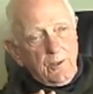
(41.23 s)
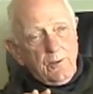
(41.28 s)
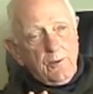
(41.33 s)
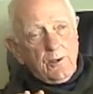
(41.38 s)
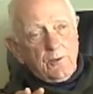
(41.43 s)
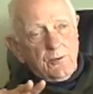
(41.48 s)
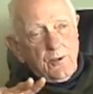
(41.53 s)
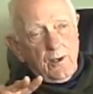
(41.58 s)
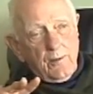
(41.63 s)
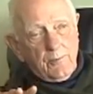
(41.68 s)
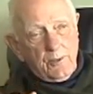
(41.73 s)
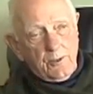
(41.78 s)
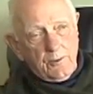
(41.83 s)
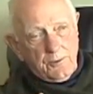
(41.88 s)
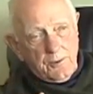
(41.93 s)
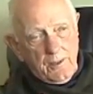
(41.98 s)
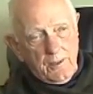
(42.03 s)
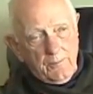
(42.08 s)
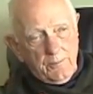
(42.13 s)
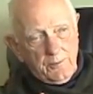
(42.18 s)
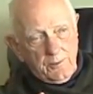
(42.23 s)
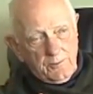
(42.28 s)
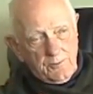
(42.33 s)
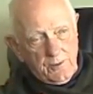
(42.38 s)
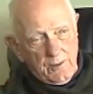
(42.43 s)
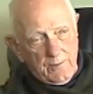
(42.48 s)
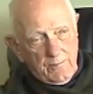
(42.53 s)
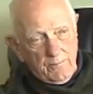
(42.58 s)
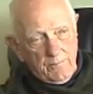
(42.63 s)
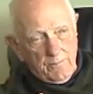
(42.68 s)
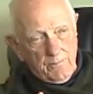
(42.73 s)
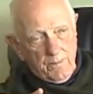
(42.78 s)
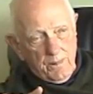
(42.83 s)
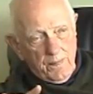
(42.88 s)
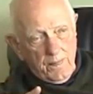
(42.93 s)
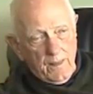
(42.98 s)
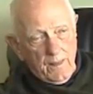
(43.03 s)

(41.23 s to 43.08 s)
for the U.S. Amateur Championship.